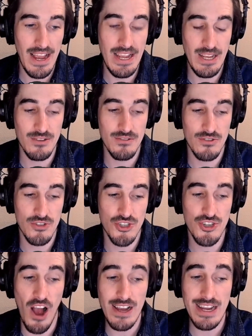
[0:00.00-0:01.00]
A
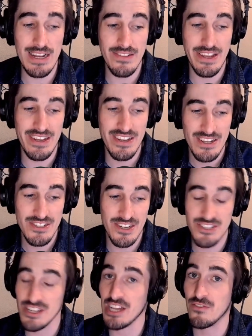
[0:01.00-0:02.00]
shockingly
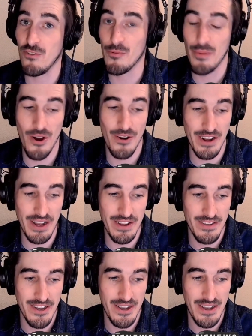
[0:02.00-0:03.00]
successful party
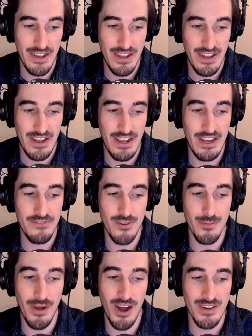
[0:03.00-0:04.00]
in
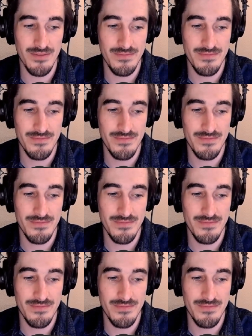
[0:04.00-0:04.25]
Vermont,